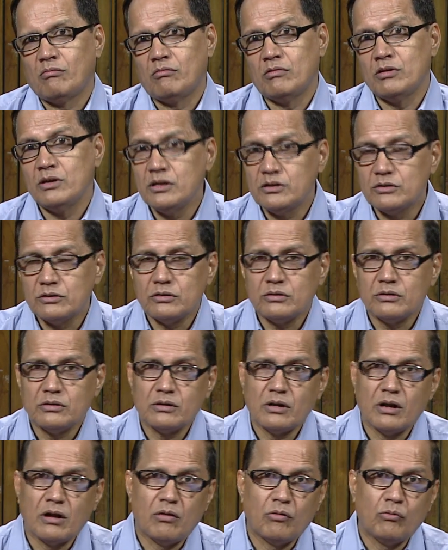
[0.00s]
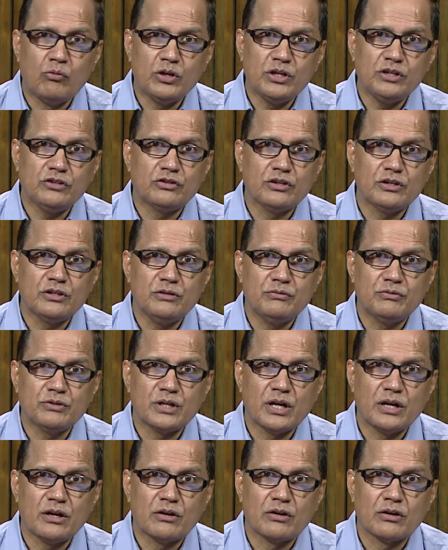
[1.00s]
another very
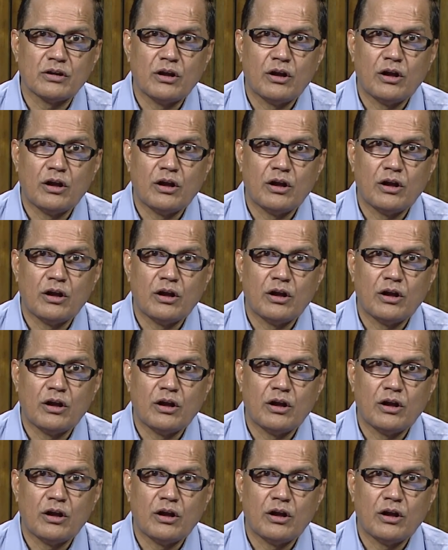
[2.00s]
significant